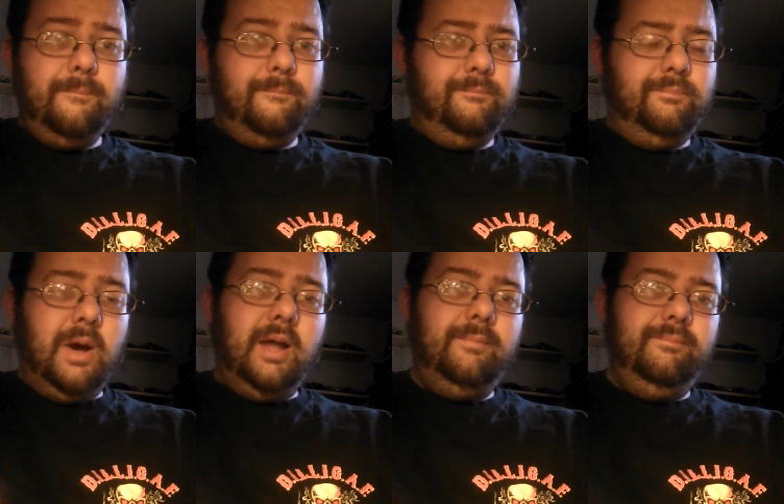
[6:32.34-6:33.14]

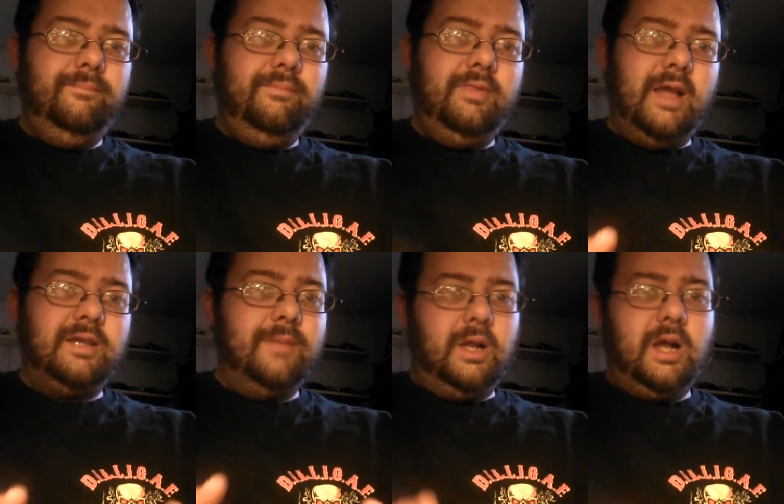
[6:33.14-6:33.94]
But that
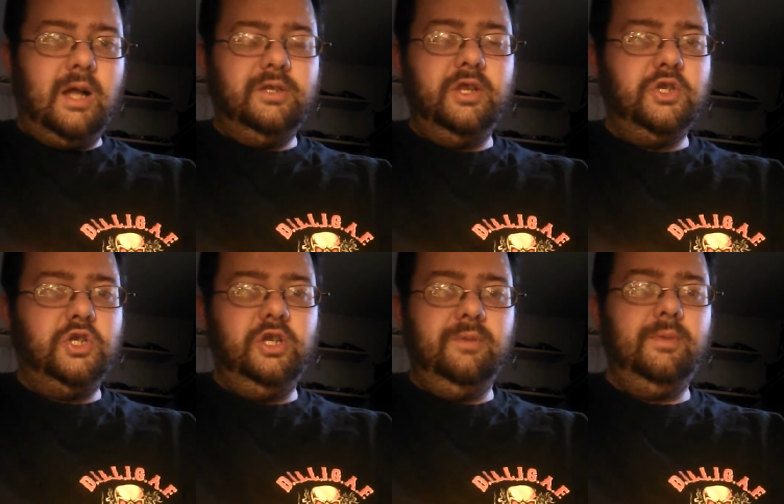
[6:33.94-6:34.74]
type of content
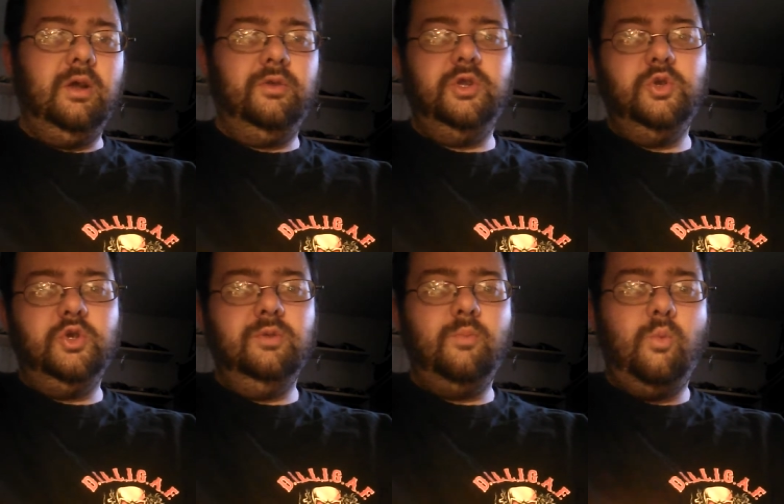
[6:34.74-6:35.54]
shouldn't be on
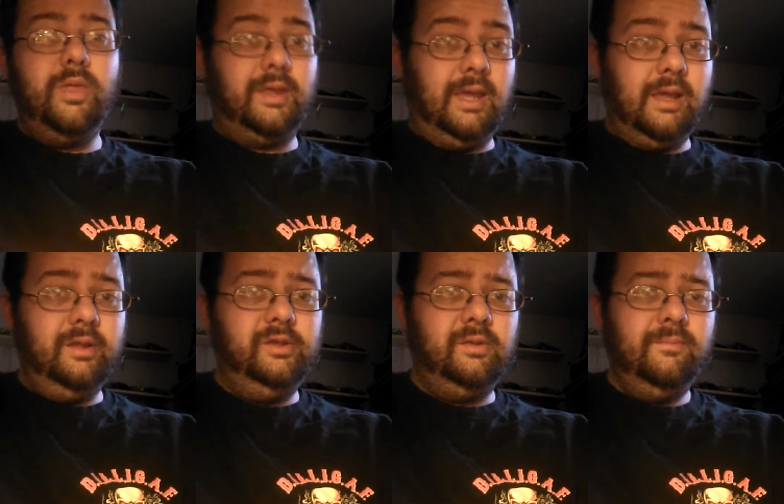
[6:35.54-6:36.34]
YouTube with
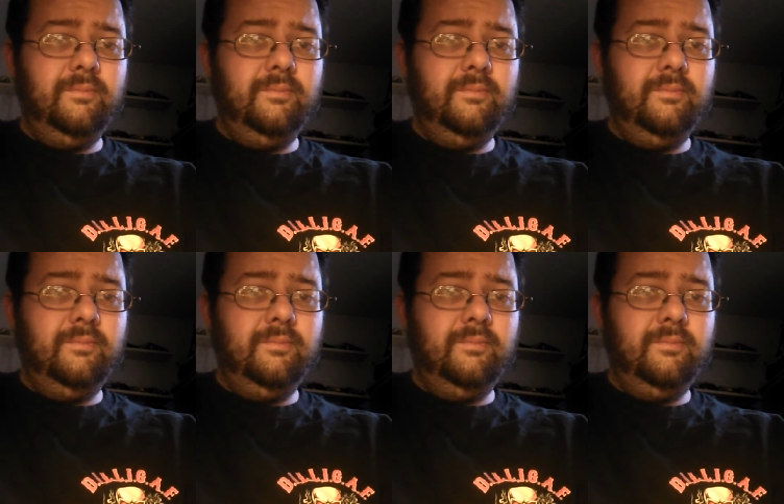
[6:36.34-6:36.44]
kids.